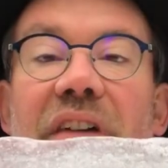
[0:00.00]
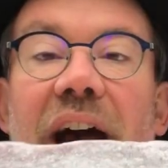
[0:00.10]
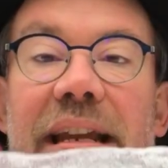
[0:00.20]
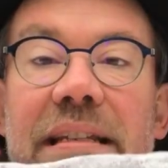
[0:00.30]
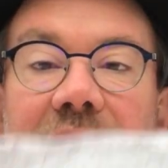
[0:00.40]

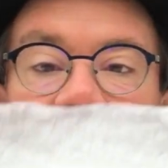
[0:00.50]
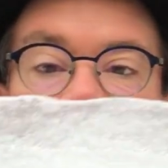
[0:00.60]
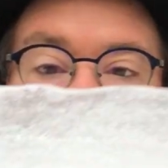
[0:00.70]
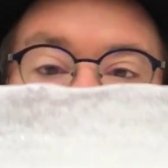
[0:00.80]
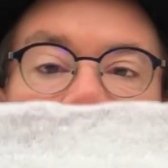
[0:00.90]
ice.
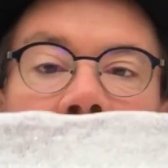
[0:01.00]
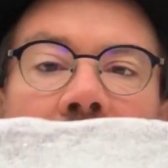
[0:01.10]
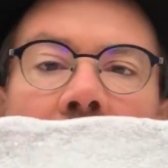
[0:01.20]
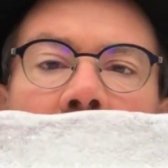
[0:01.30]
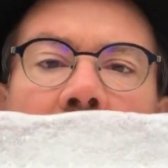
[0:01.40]

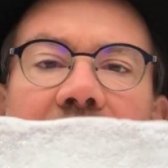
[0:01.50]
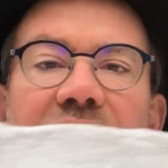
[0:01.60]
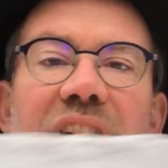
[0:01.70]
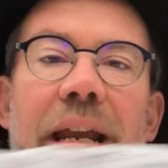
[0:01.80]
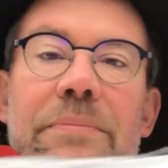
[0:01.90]
What
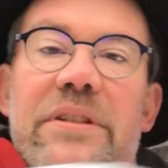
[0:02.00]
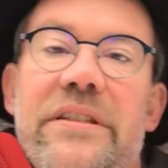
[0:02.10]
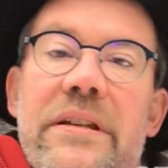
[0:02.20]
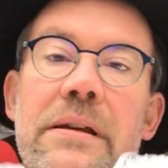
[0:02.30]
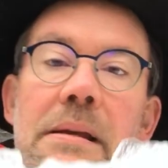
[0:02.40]

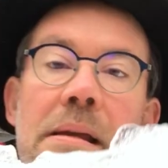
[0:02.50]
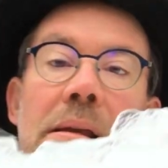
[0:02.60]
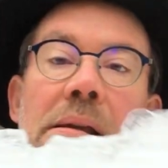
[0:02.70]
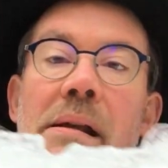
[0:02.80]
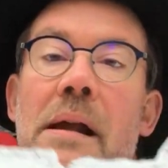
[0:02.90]
shapes
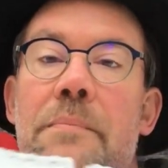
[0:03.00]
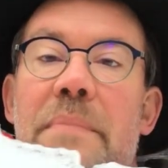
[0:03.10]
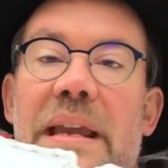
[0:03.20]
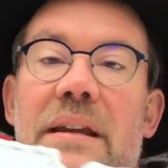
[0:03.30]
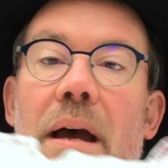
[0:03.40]

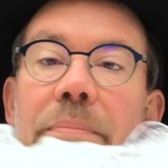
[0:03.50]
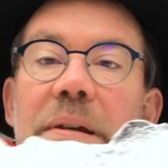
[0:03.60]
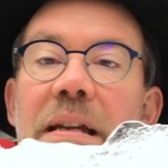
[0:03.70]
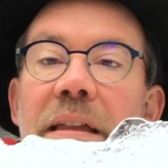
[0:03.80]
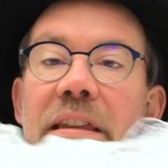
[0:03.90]
make up
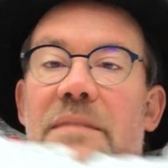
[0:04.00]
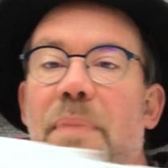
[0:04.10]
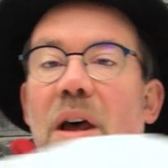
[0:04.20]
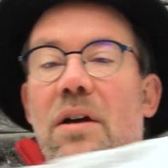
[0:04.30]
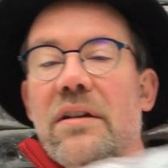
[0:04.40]
this
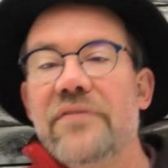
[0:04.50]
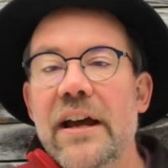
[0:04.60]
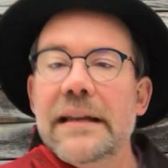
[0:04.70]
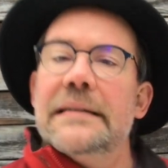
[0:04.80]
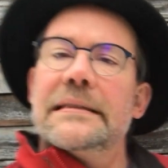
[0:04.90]
block of
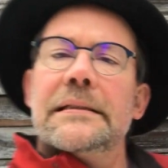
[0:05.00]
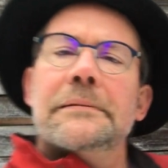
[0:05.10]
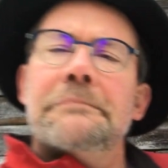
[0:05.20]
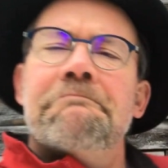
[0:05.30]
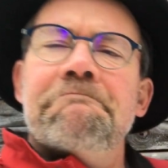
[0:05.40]
ice?
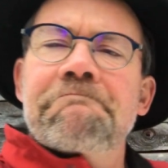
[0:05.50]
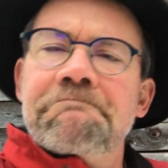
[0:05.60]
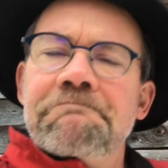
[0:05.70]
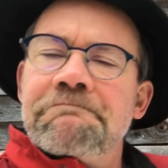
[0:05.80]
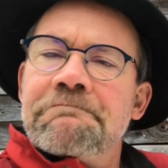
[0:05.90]
Hmm.
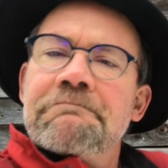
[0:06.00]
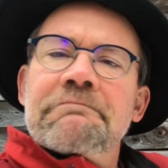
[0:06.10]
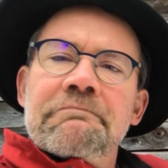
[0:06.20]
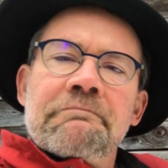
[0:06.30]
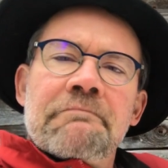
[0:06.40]

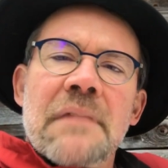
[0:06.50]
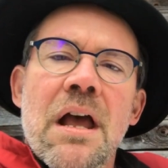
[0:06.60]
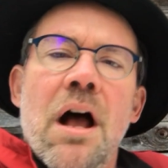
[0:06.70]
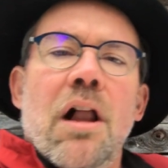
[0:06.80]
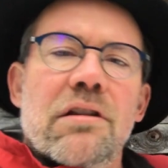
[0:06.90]

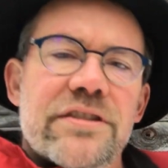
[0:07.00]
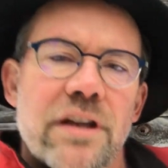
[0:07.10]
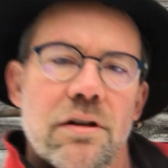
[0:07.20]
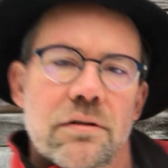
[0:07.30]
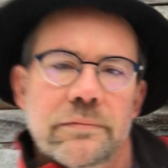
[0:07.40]

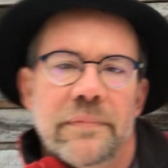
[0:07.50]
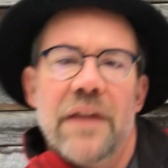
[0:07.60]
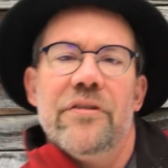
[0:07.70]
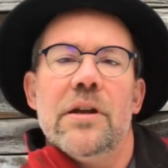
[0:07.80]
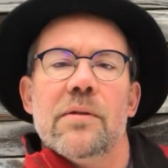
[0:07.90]
Also,
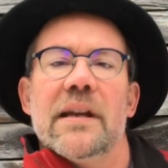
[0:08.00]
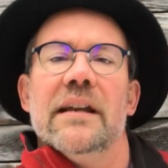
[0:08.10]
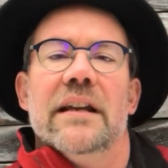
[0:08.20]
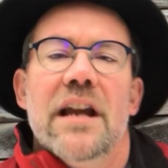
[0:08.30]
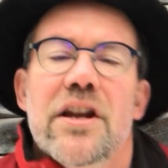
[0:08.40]
if you were going
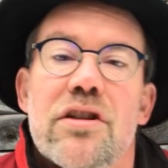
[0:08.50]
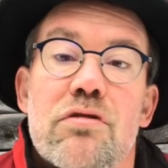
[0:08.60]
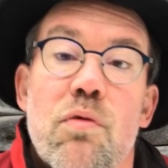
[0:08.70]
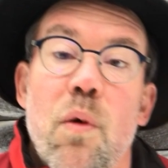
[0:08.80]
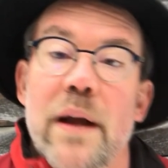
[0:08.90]
to
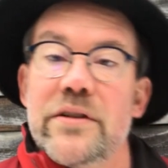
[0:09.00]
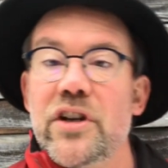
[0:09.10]
use one